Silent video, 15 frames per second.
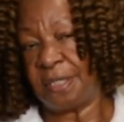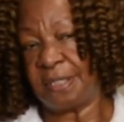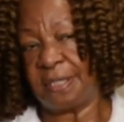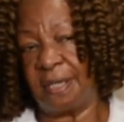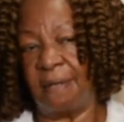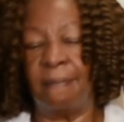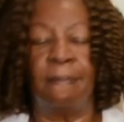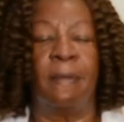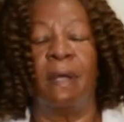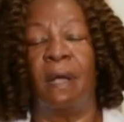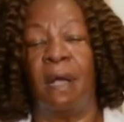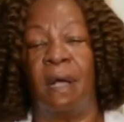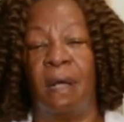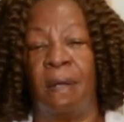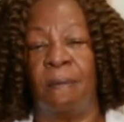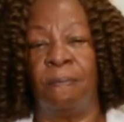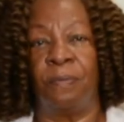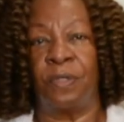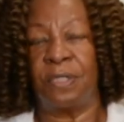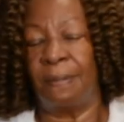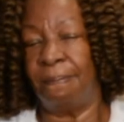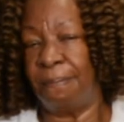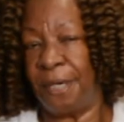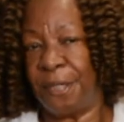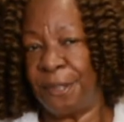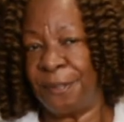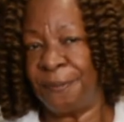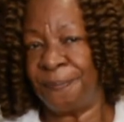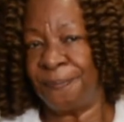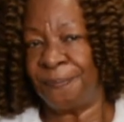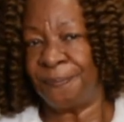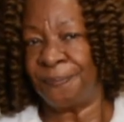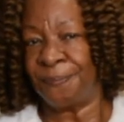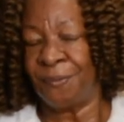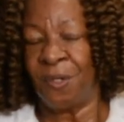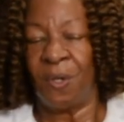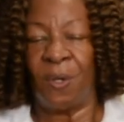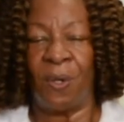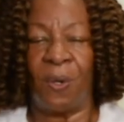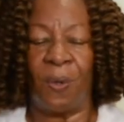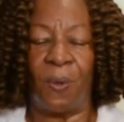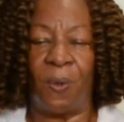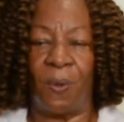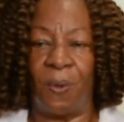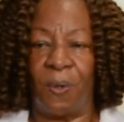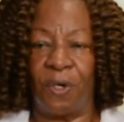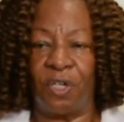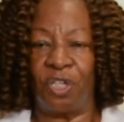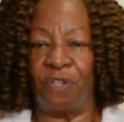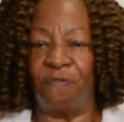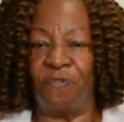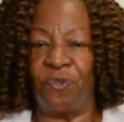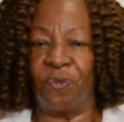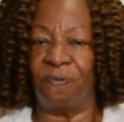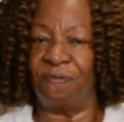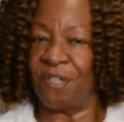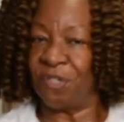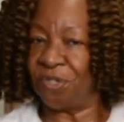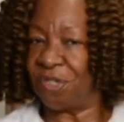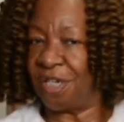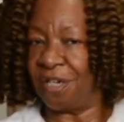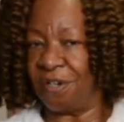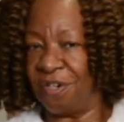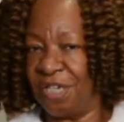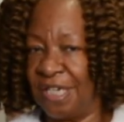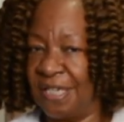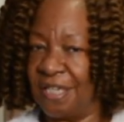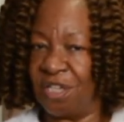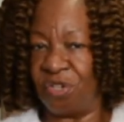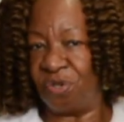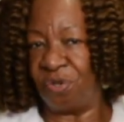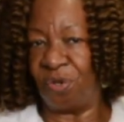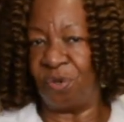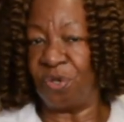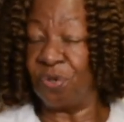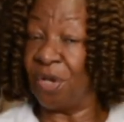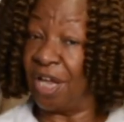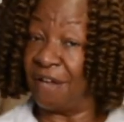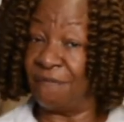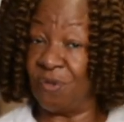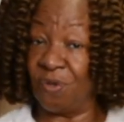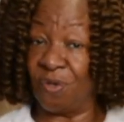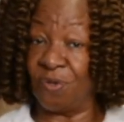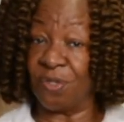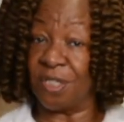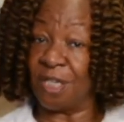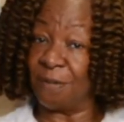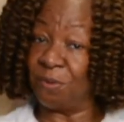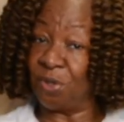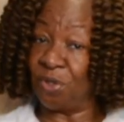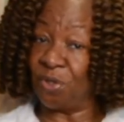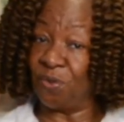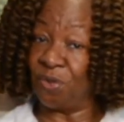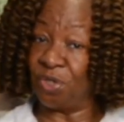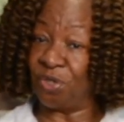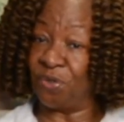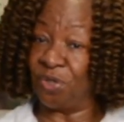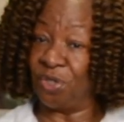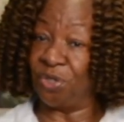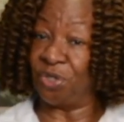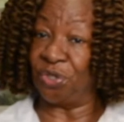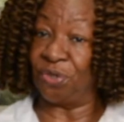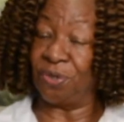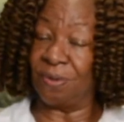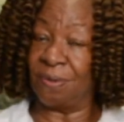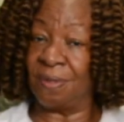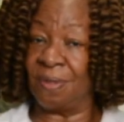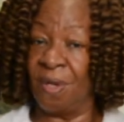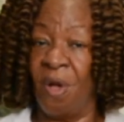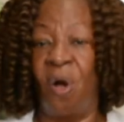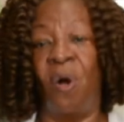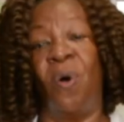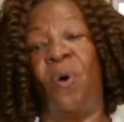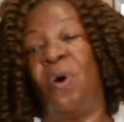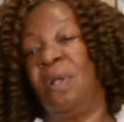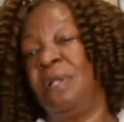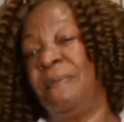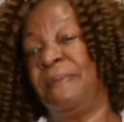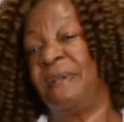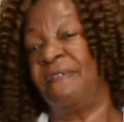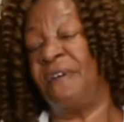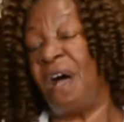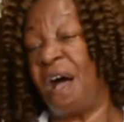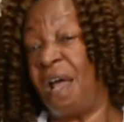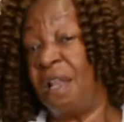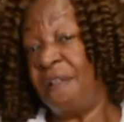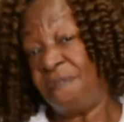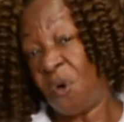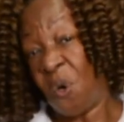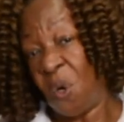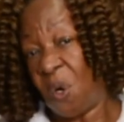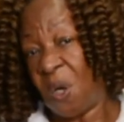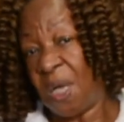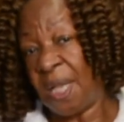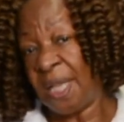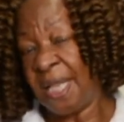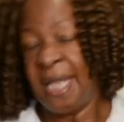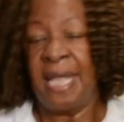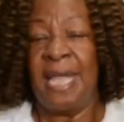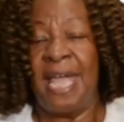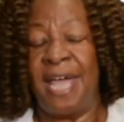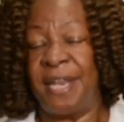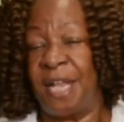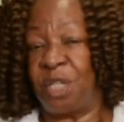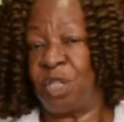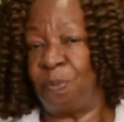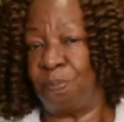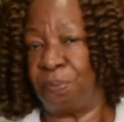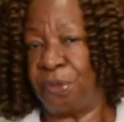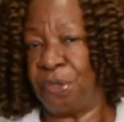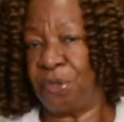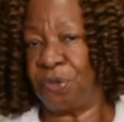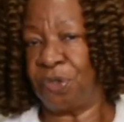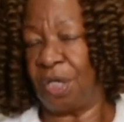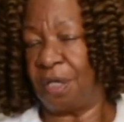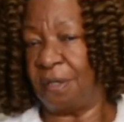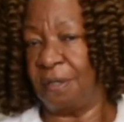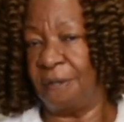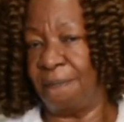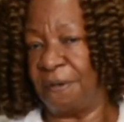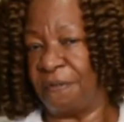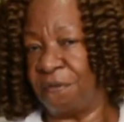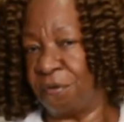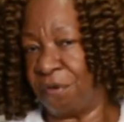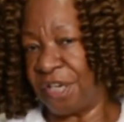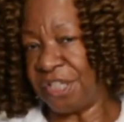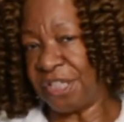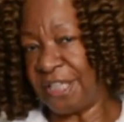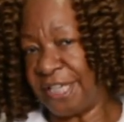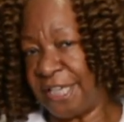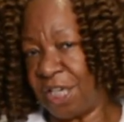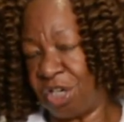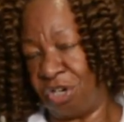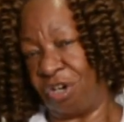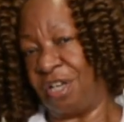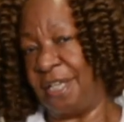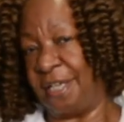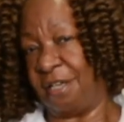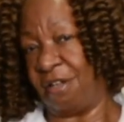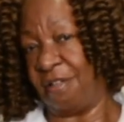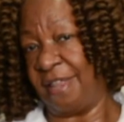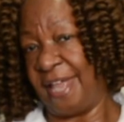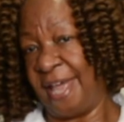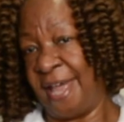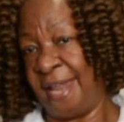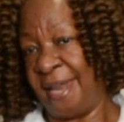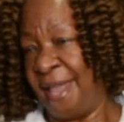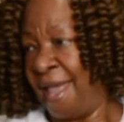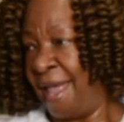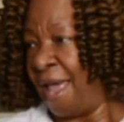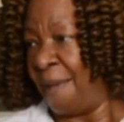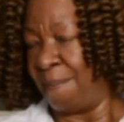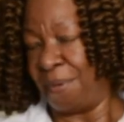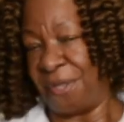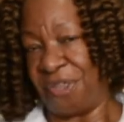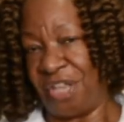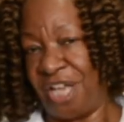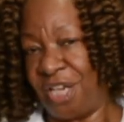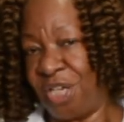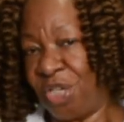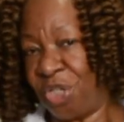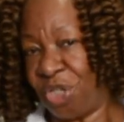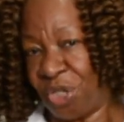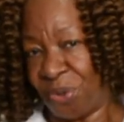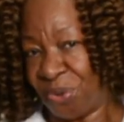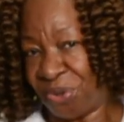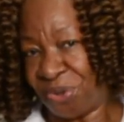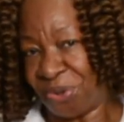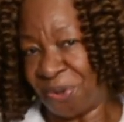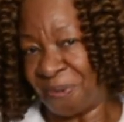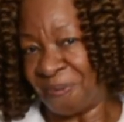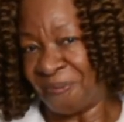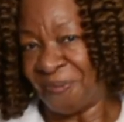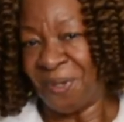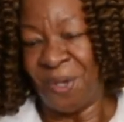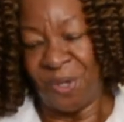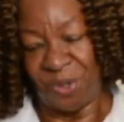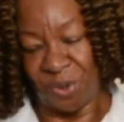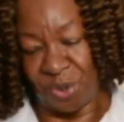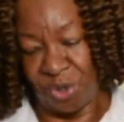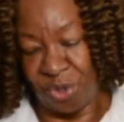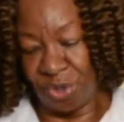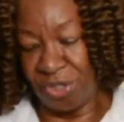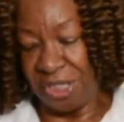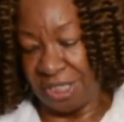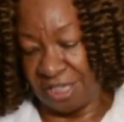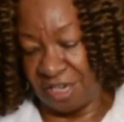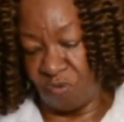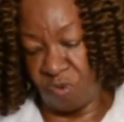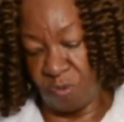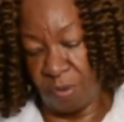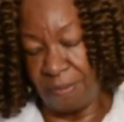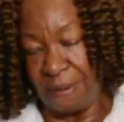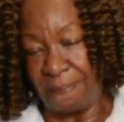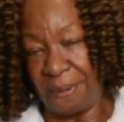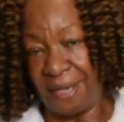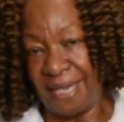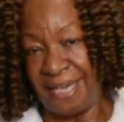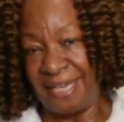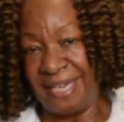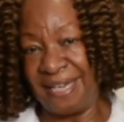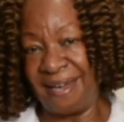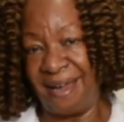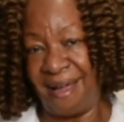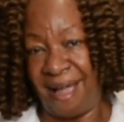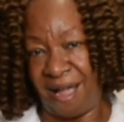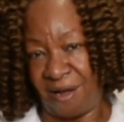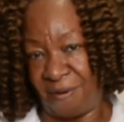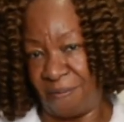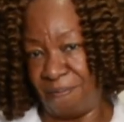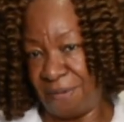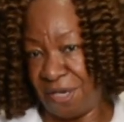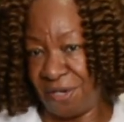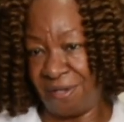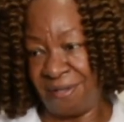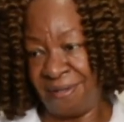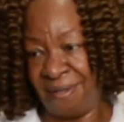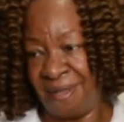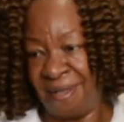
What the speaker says: some butter, or if you're a vegetarian, then you know you have your own substitute that you can use, or a little bit of olive oil, and I sprinkle a little bit of granulated garlic on that. Put that in the toaster. So you'll see we will be plating our meal